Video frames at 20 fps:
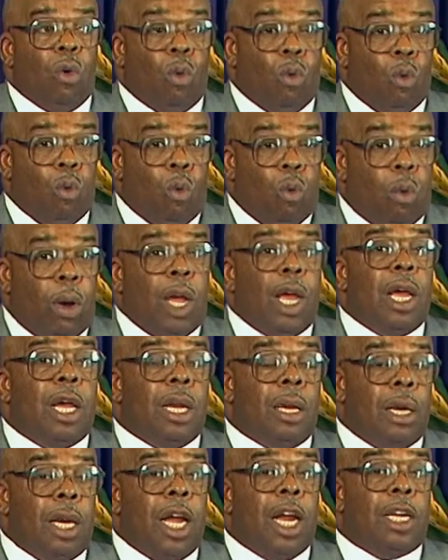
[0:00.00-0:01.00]
we
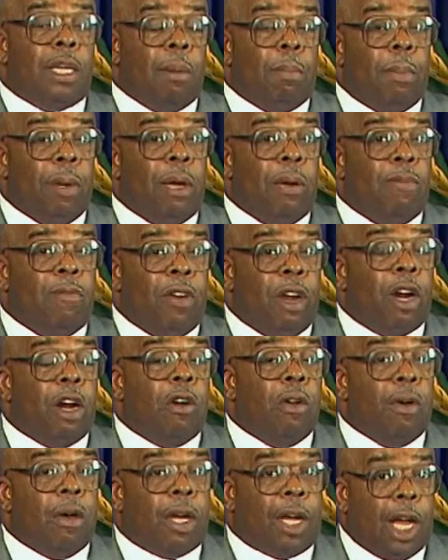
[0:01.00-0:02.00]
need to be
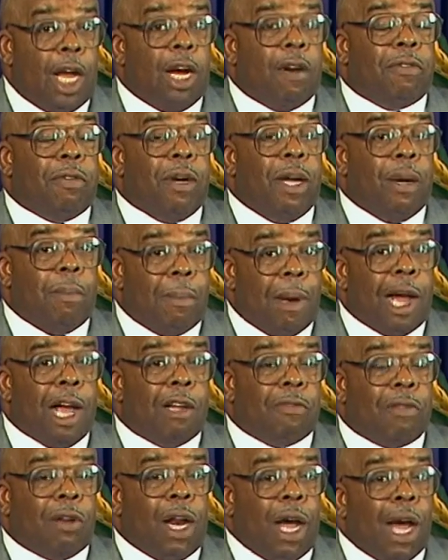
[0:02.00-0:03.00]
very careful and
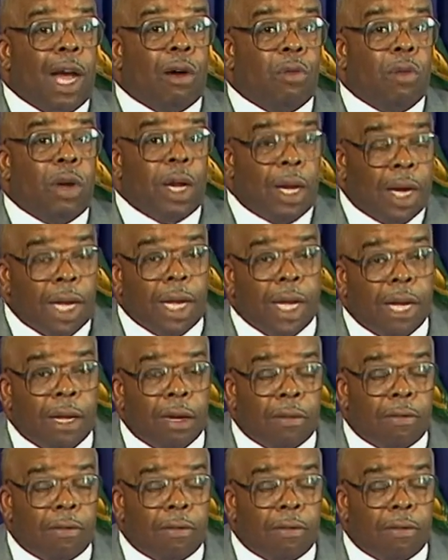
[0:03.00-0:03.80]
mindful of how we live.